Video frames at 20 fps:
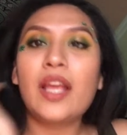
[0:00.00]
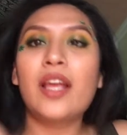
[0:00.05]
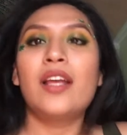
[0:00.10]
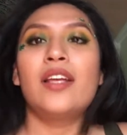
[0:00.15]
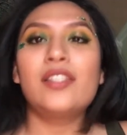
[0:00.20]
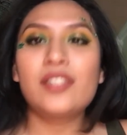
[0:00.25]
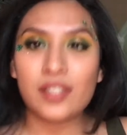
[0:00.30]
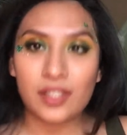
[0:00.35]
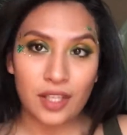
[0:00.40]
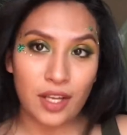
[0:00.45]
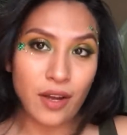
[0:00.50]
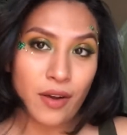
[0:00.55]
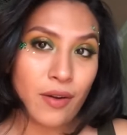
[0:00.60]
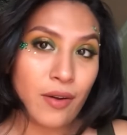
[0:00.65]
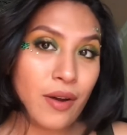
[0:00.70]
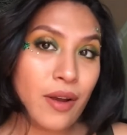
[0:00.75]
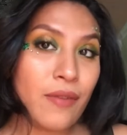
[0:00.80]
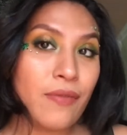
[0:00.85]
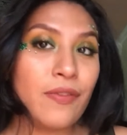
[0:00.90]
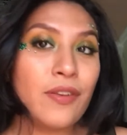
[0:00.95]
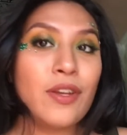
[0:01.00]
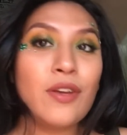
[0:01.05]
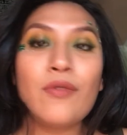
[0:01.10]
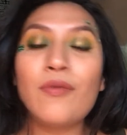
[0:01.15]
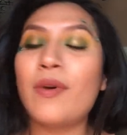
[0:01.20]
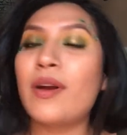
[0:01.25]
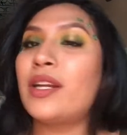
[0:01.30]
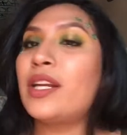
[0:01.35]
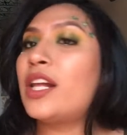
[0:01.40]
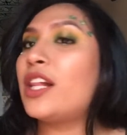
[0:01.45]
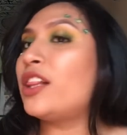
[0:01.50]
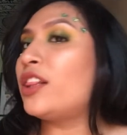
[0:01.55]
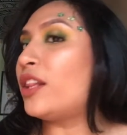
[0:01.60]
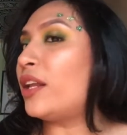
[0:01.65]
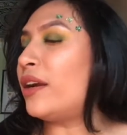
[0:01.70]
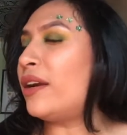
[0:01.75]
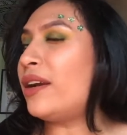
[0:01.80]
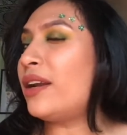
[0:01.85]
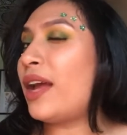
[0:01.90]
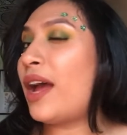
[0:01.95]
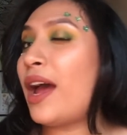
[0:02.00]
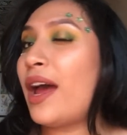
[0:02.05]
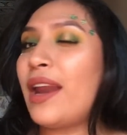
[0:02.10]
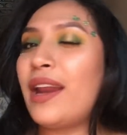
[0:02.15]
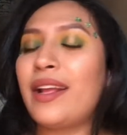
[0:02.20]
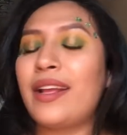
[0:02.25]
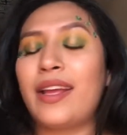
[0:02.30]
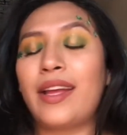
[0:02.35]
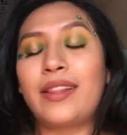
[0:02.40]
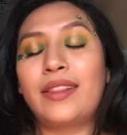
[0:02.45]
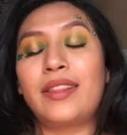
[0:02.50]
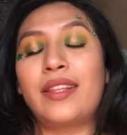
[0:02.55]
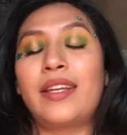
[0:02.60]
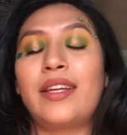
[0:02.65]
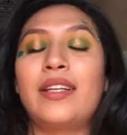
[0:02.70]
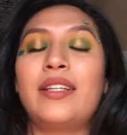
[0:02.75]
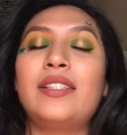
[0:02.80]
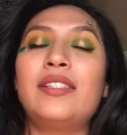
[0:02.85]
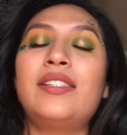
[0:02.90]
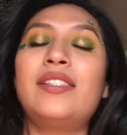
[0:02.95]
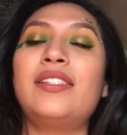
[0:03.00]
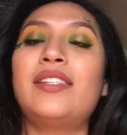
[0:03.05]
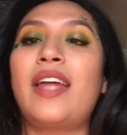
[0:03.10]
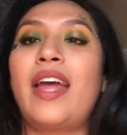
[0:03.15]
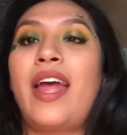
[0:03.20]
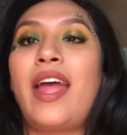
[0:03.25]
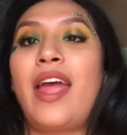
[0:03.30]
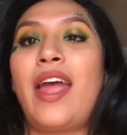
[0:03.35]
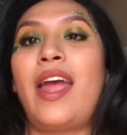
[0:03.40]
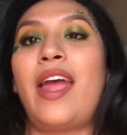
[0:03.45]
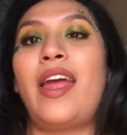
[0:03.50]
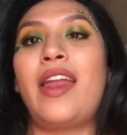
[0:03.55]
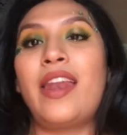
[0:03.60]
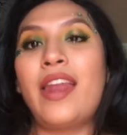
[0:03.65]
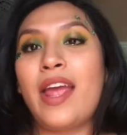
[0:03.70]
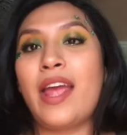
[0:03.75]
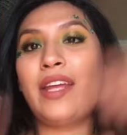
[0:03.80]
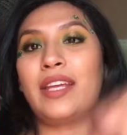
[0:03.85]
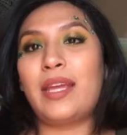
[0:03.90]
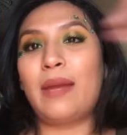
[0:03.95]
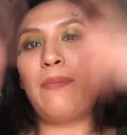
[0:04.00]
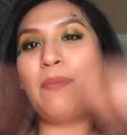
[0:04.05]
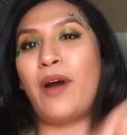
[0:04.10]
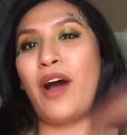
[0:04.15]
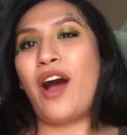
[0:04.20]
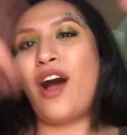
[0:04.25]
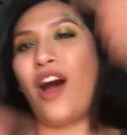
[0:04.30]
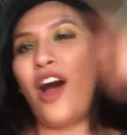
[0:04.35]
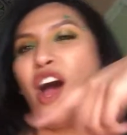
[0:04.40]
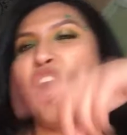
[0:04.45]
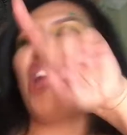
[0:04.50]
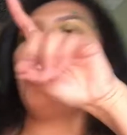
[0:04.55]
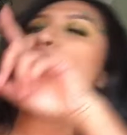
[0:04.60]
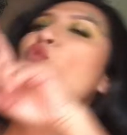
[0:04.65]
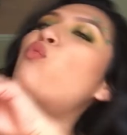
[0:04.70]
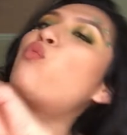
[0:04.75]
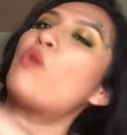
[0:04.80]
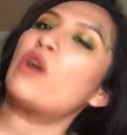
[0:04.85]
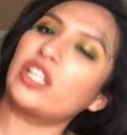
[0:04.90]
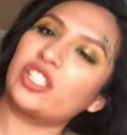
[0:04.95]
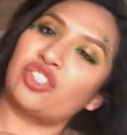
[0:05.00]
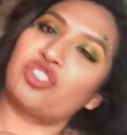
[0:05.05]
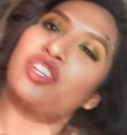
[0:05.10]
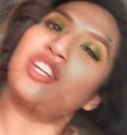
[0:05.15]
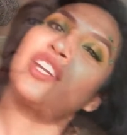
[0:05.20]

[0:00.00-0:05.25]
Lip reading: So if you want to learn how to get this, then keep on watching.